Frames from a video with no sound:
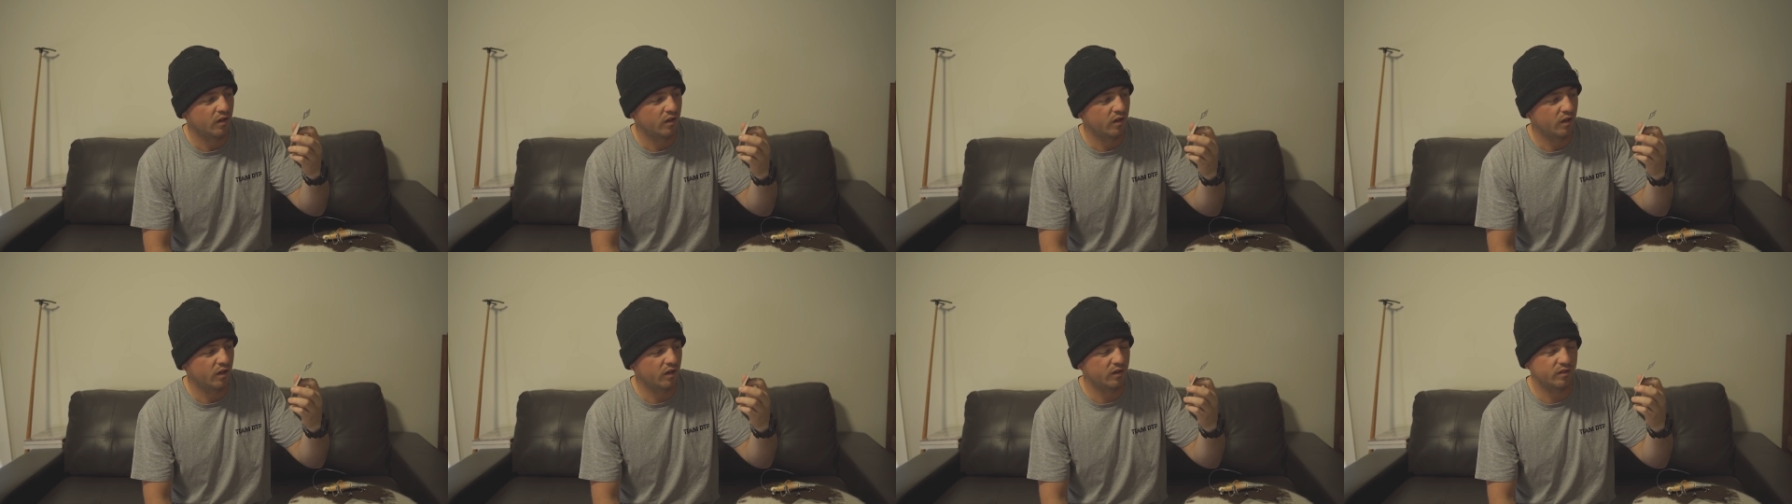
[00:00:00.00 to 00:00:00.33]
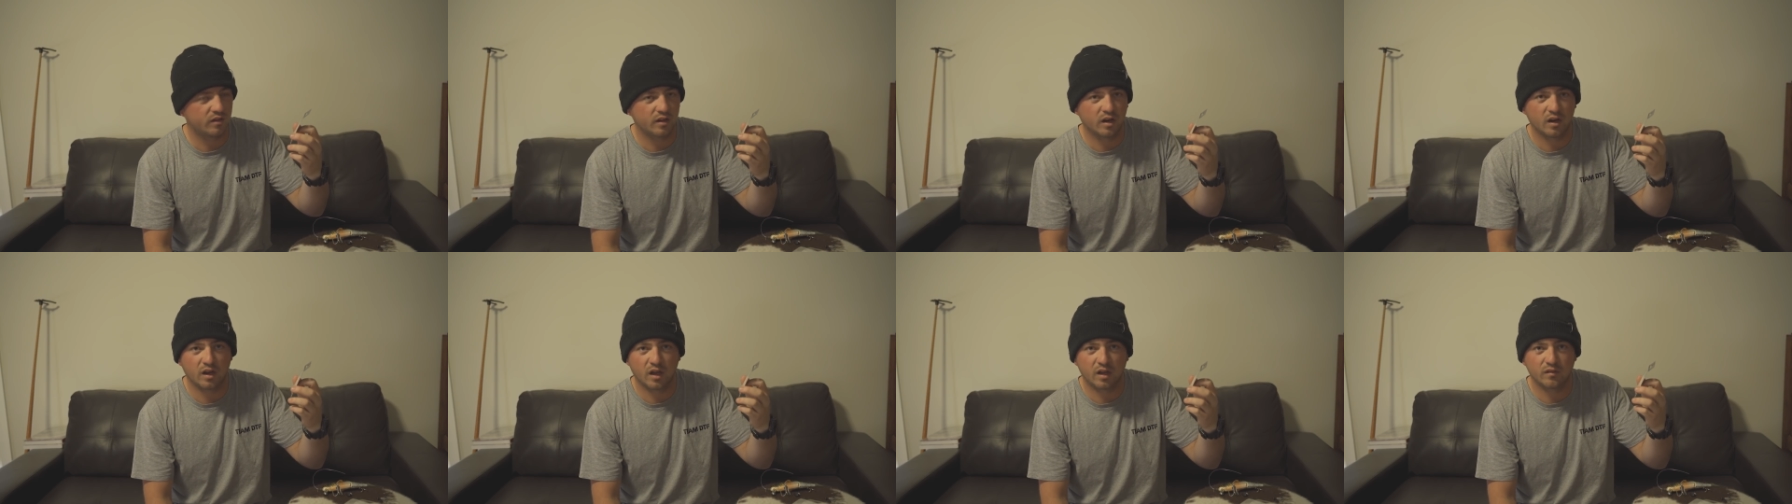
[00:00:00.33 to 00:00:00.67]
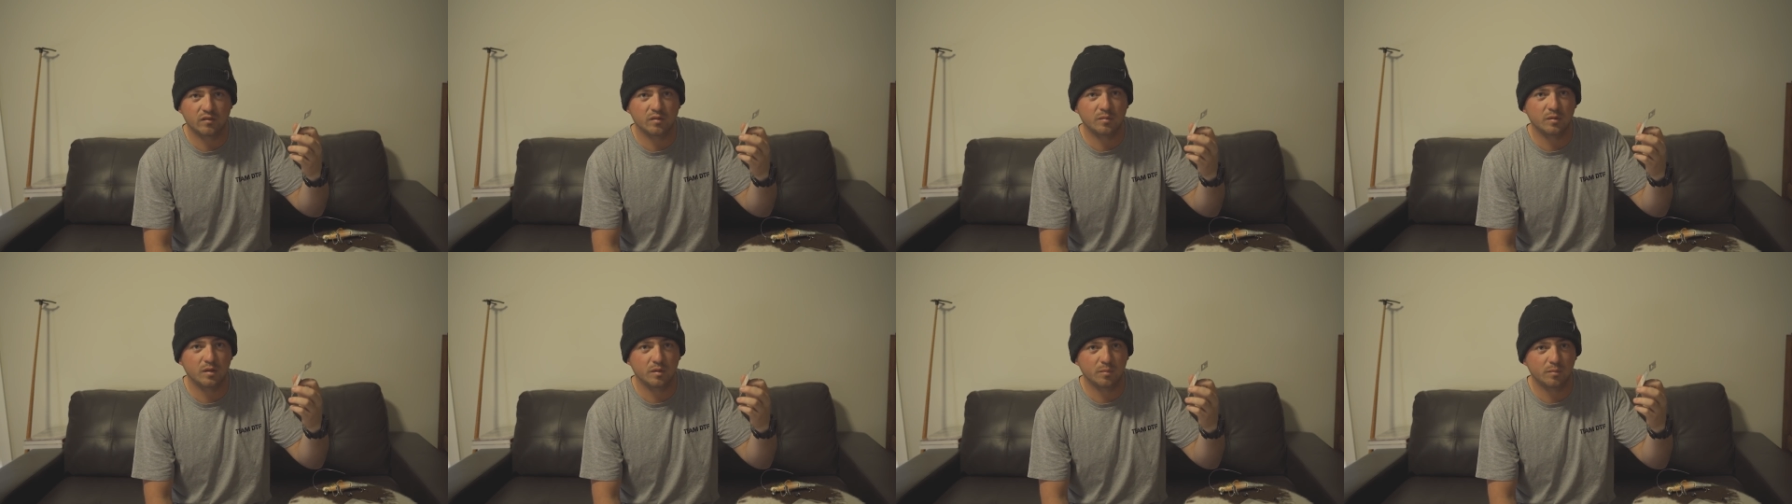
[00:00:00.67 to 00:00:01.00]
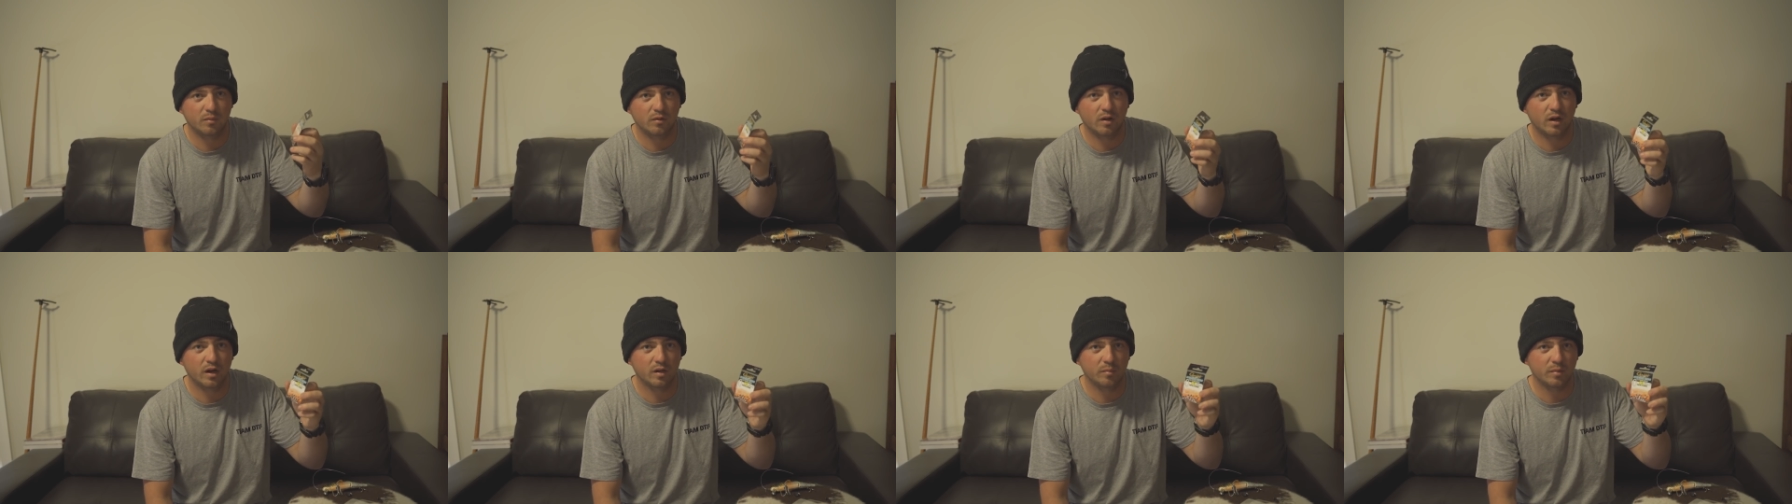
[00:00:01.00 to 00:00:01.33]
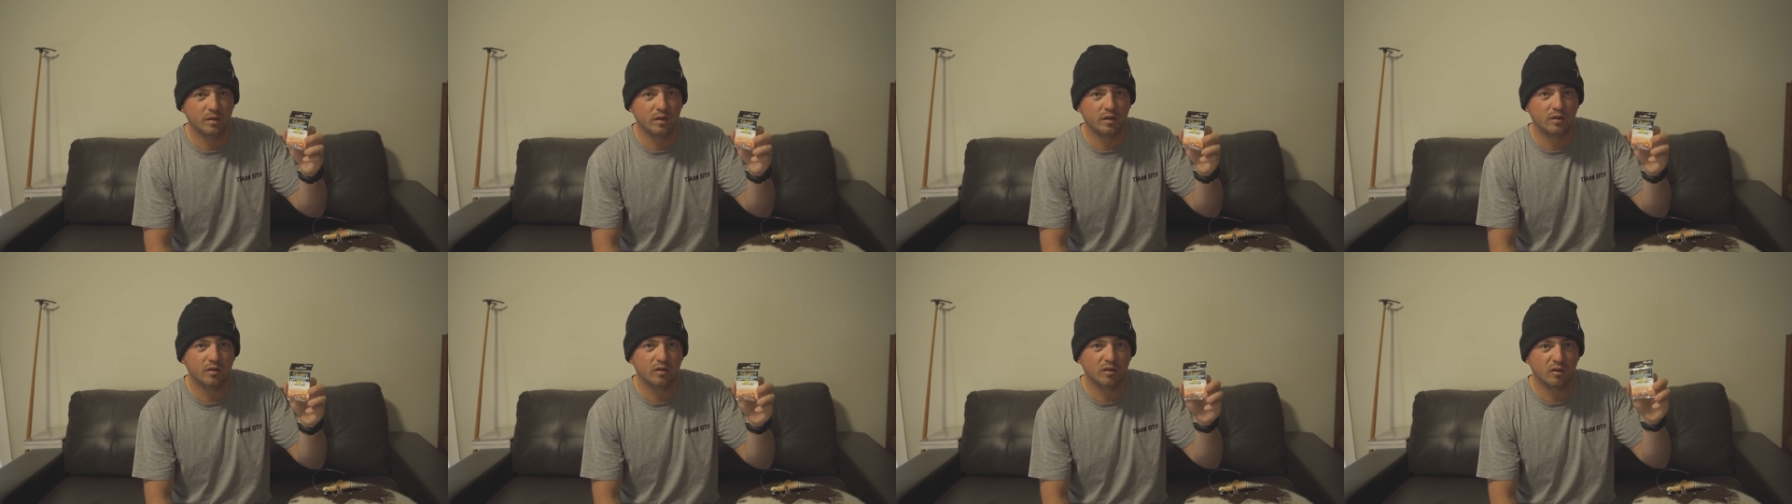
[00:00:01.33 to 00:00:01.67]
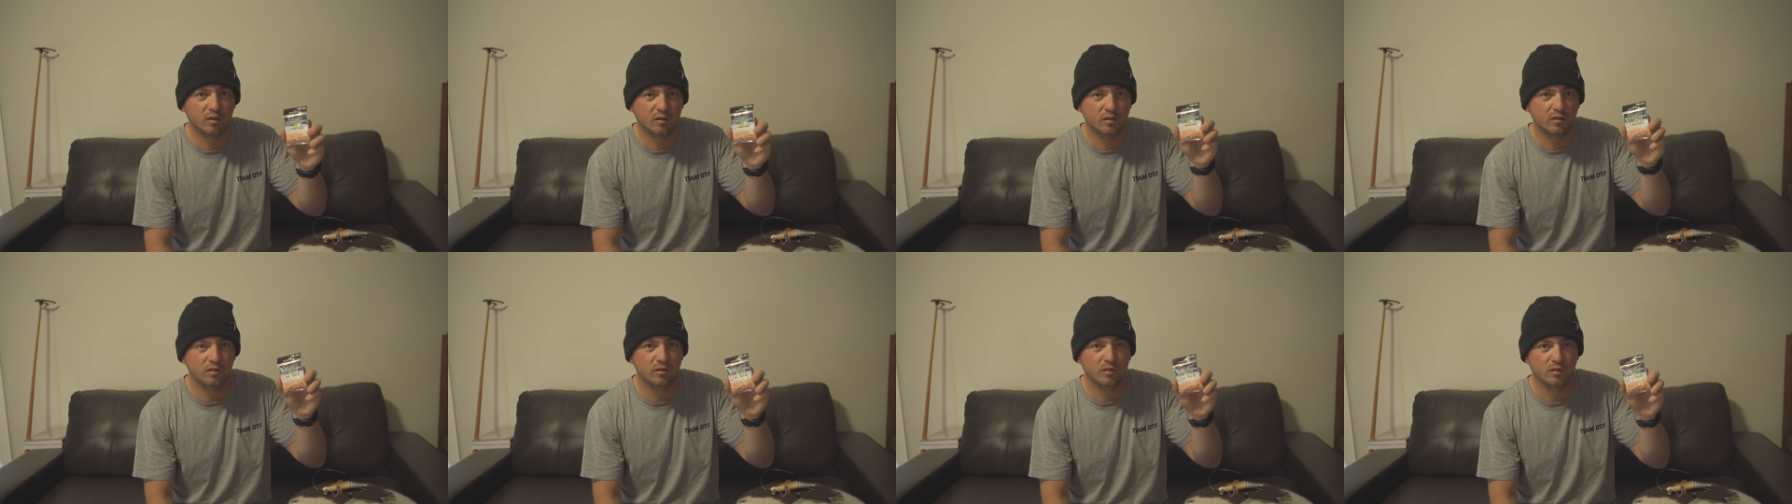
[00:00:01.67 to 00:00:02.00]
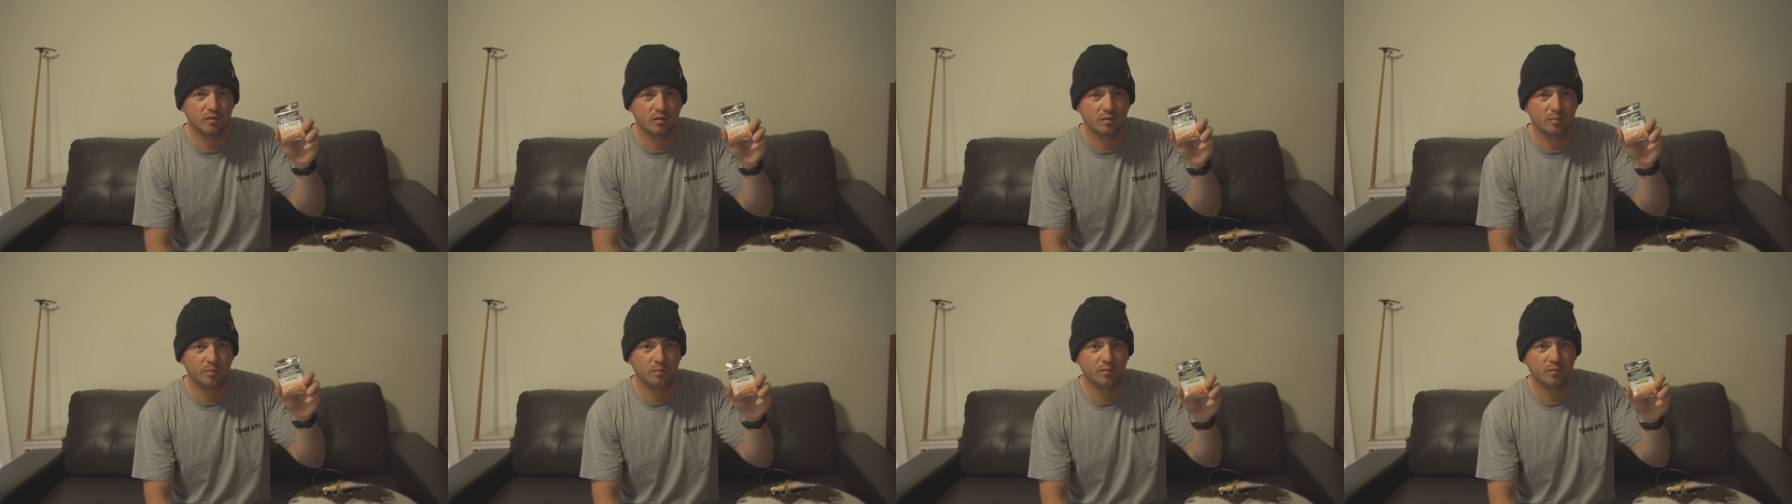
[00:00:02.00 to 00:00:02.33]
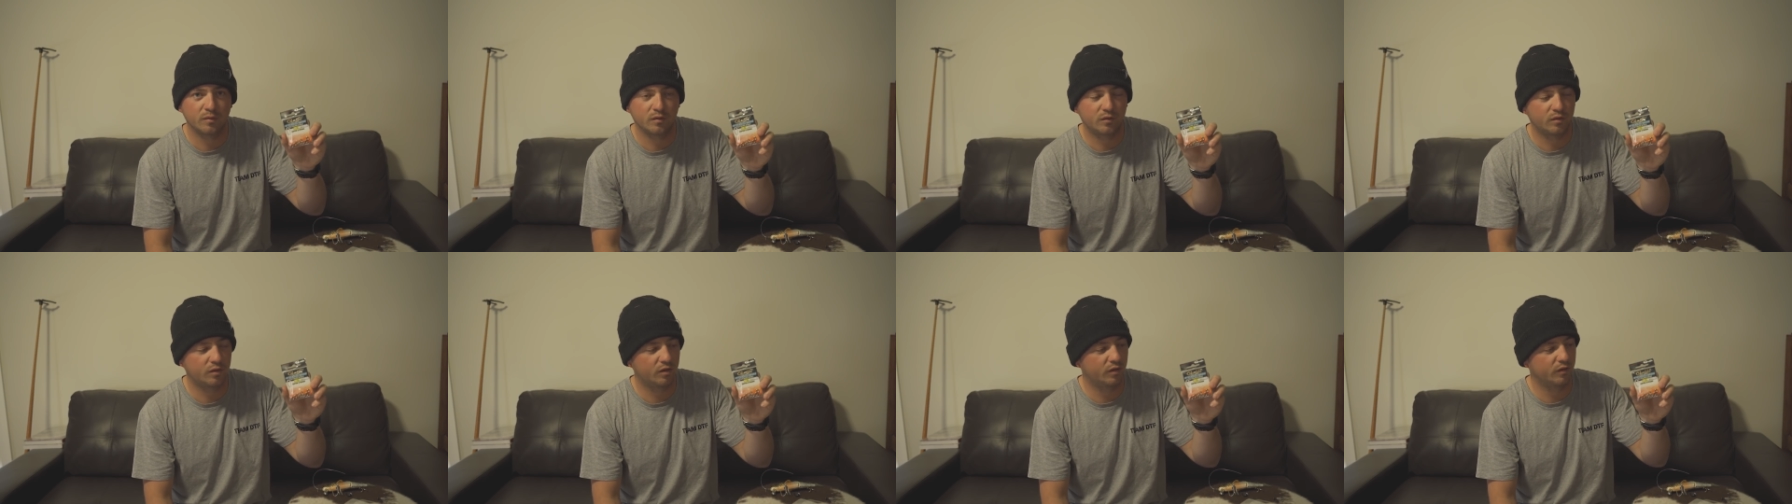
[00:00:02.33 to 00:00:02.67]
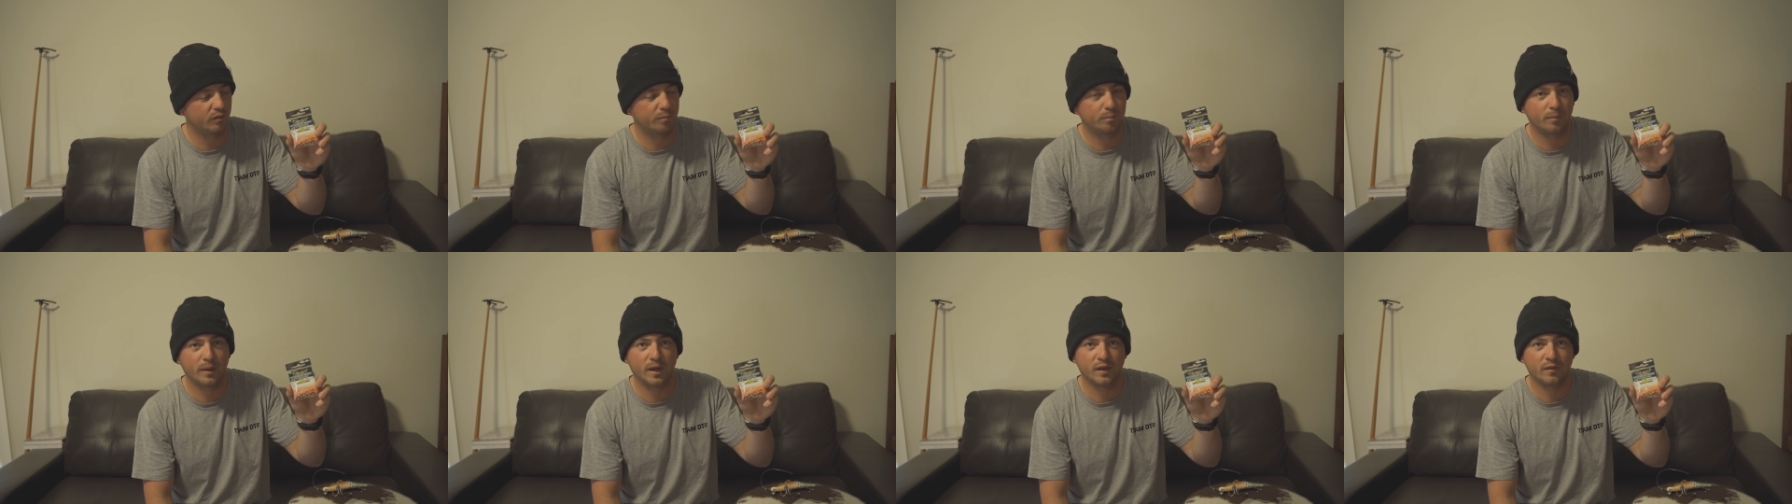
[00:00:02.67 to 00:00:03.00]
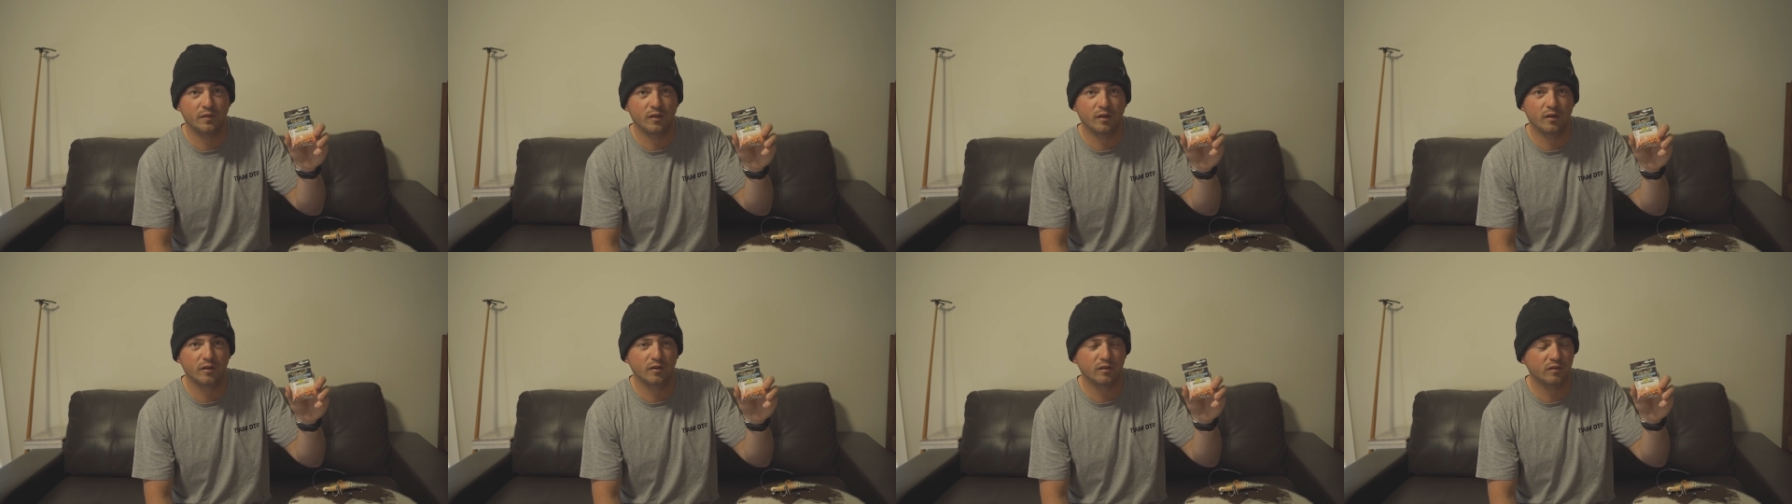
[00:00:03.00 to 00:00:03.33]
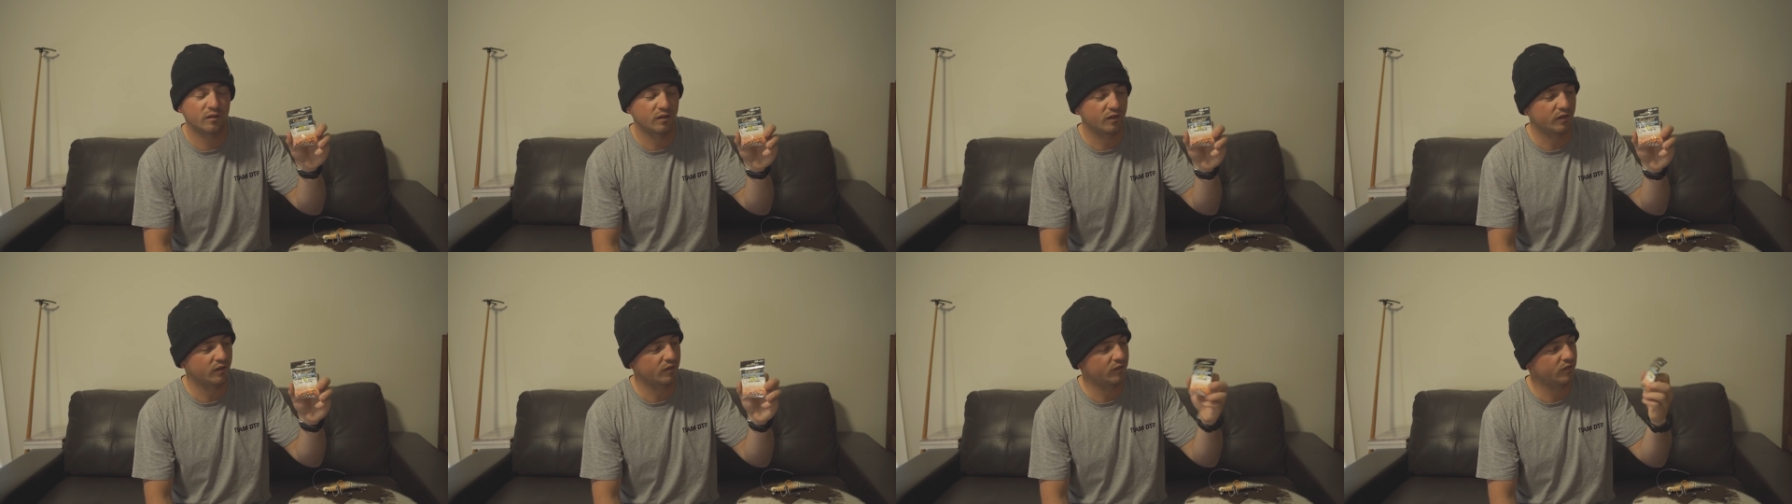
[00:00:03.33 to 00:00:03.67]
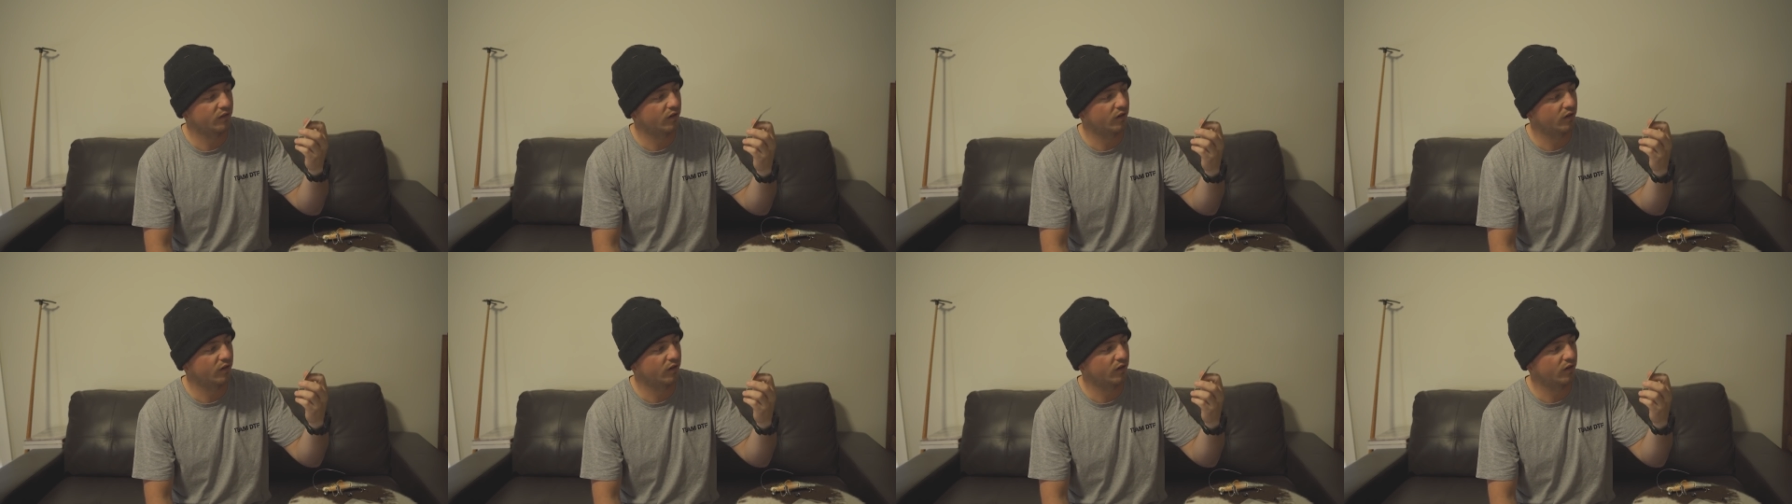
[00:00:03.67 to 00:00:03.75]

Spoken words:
it's going to have to be a bloody big cod to bend those things.